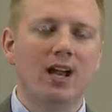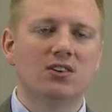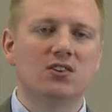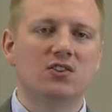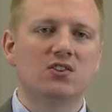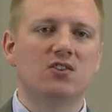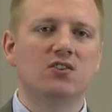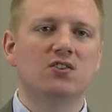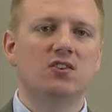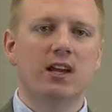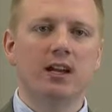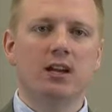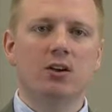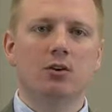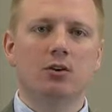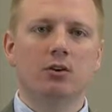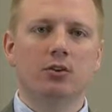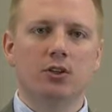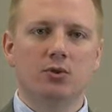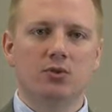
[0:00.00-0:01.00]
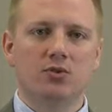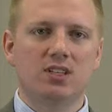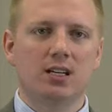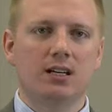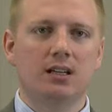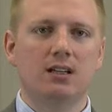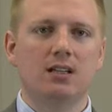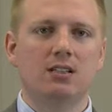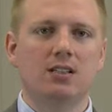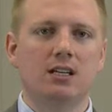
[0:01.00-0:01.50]
a single
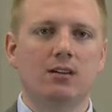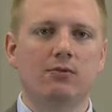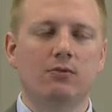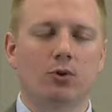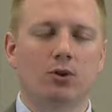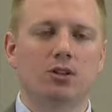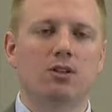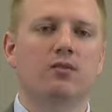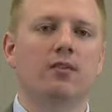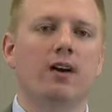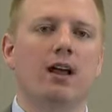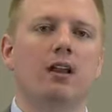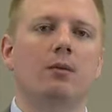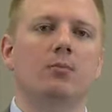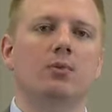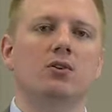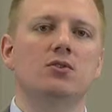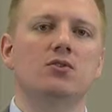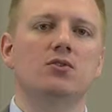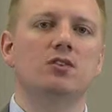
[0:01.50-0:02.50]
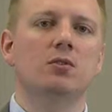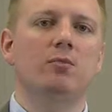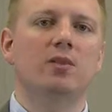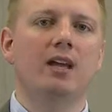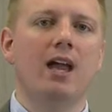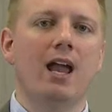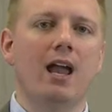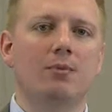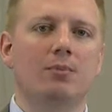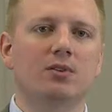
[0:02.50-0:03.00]
utility for developers to be
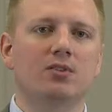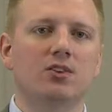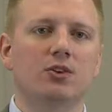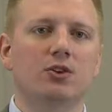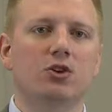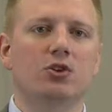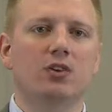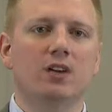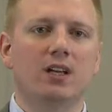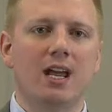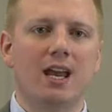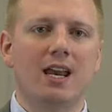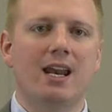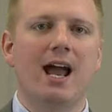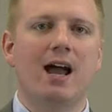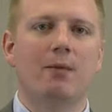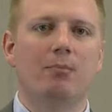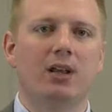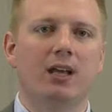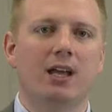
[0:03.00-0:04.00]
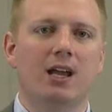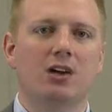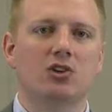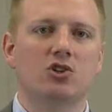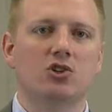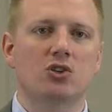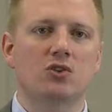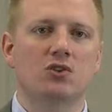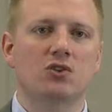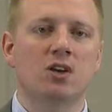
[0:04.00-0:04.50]
able to create
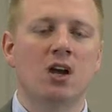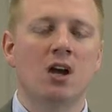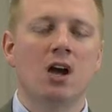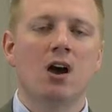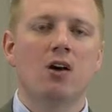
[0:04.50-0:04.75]
applications